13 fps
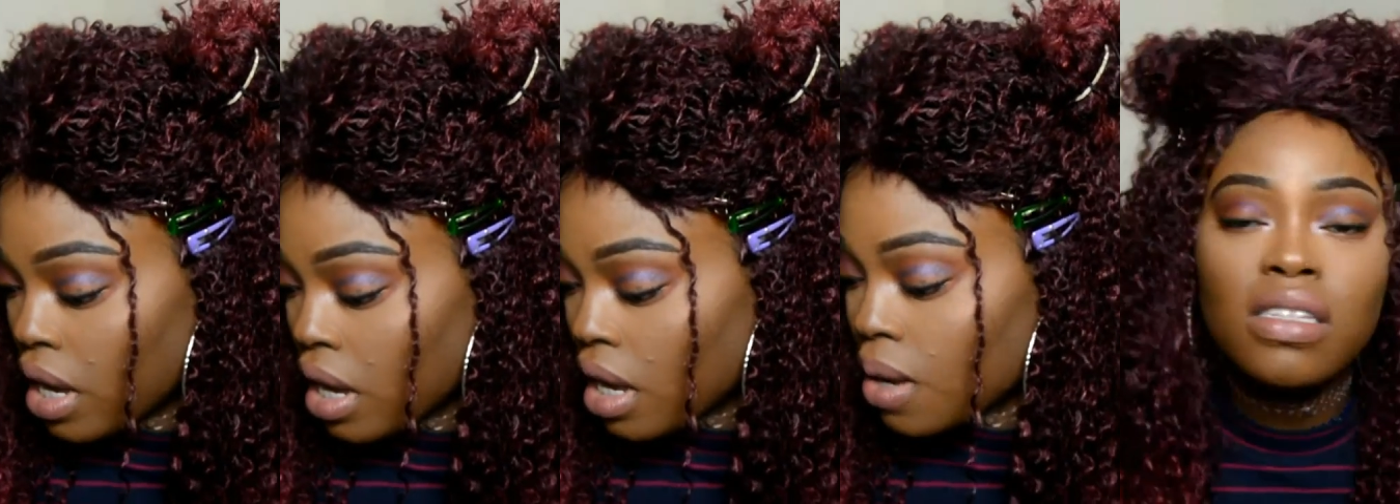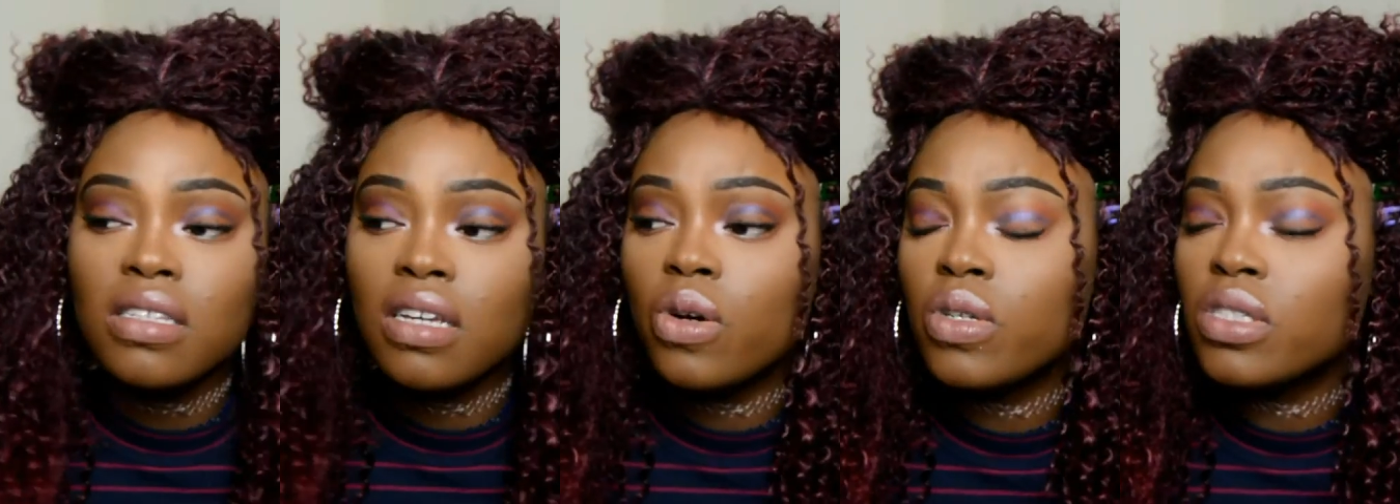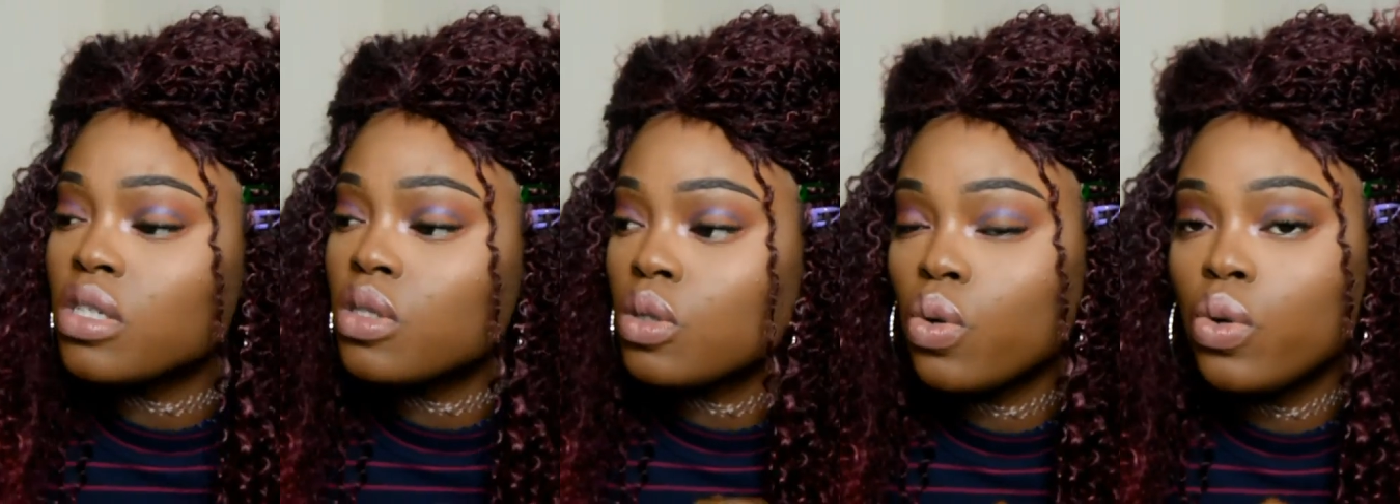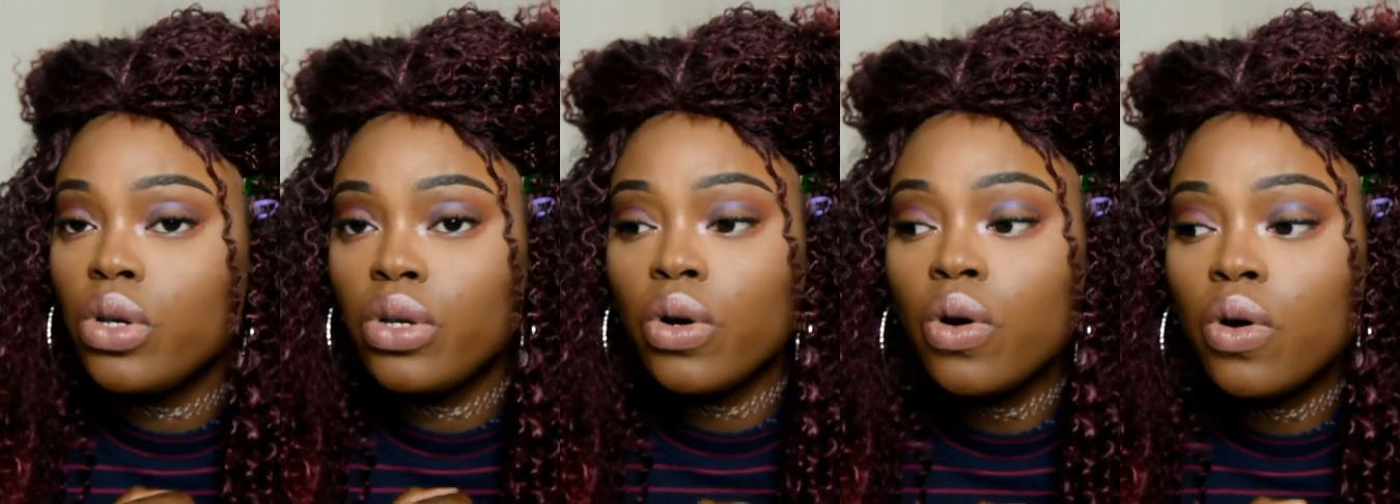so yeah and girls are
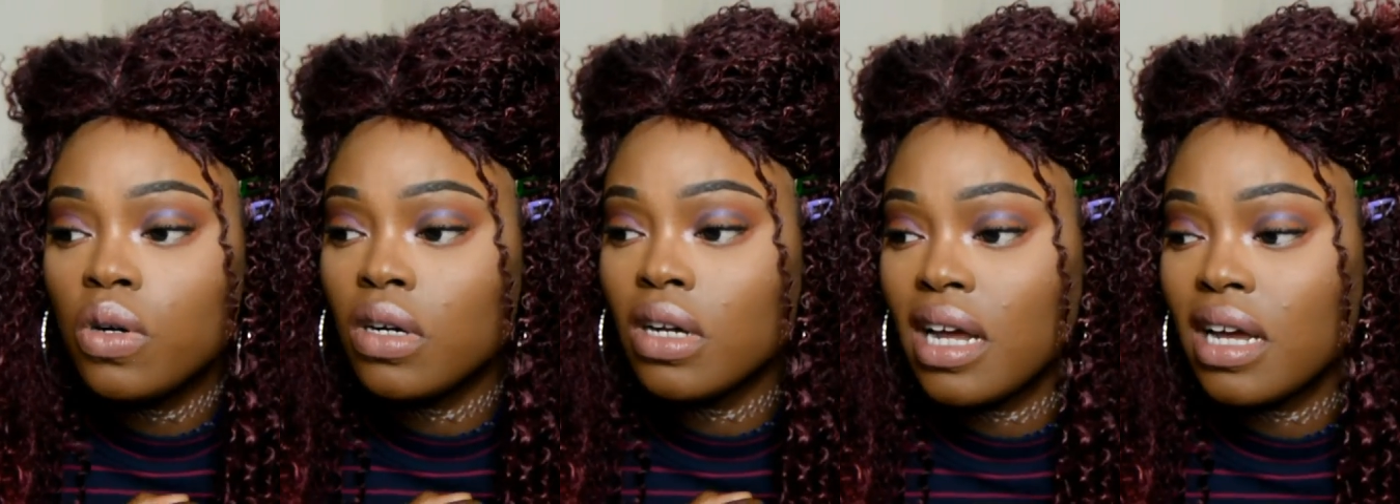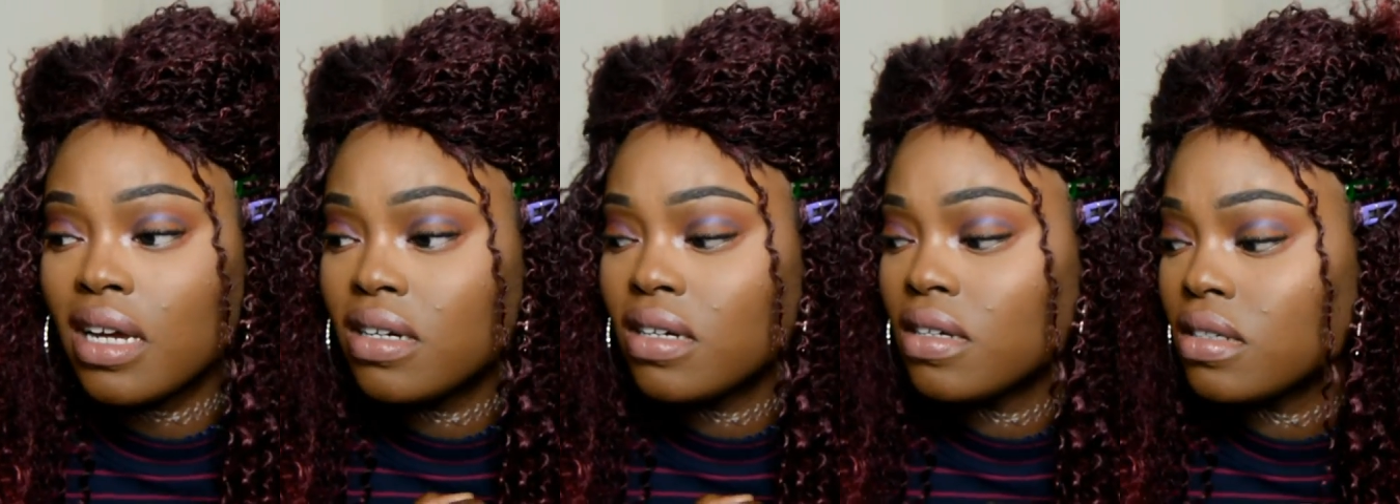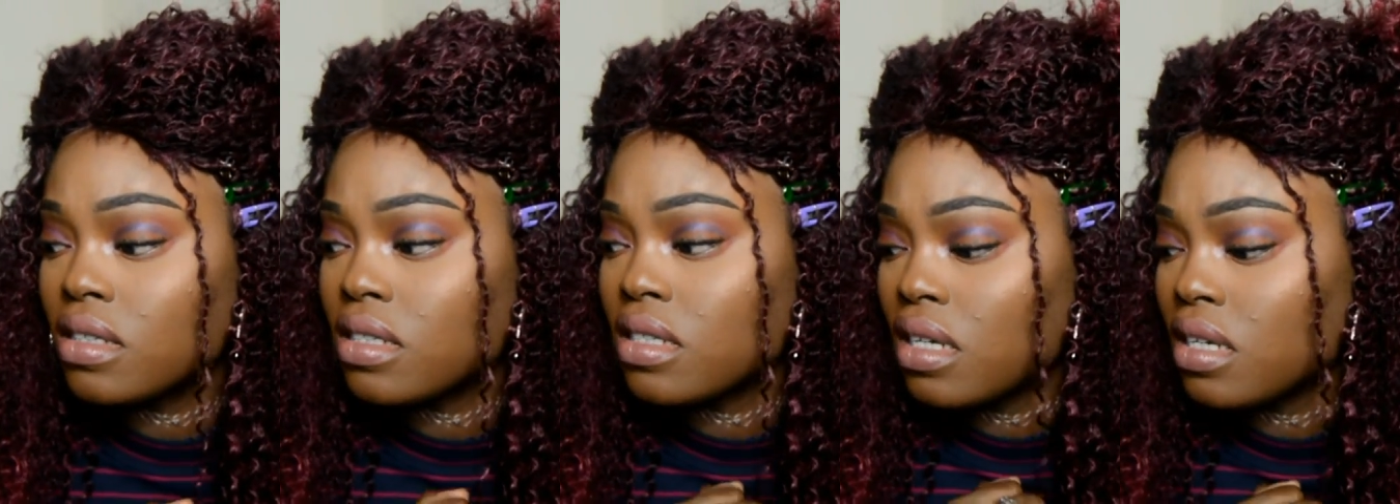so young like